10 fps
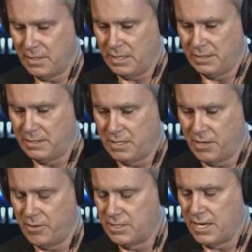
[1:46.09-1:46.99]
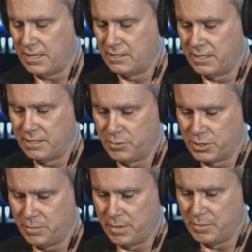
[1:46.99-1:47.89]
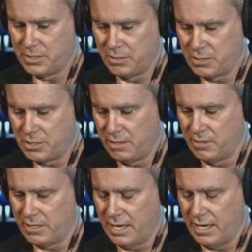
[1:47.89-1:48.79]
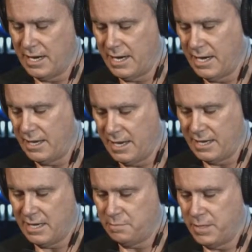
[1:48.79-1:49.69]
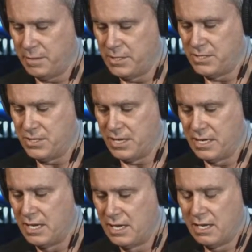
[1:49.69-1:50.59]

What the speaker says: the terror attack in London, which the BBC was covering, and I get BBC